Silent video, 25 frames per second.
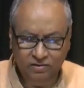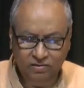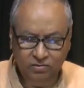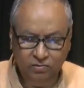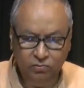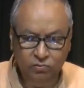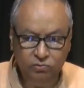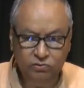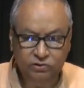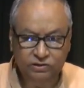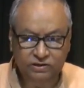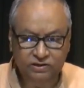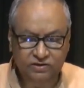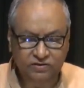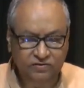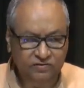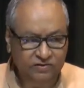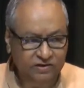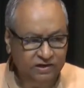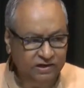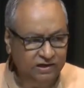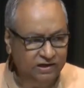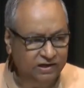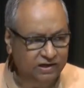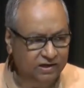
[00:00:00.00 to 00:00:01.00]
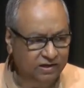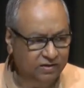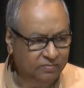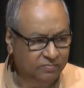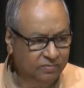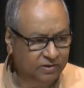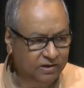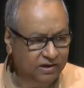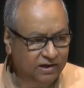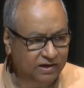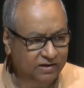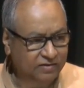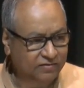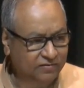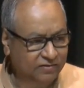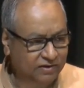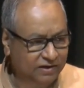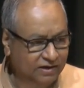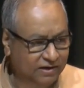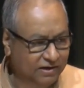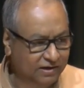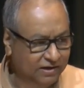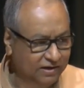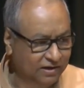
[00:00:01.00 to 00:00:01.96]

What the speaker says: Lutyens Delhi, Raisina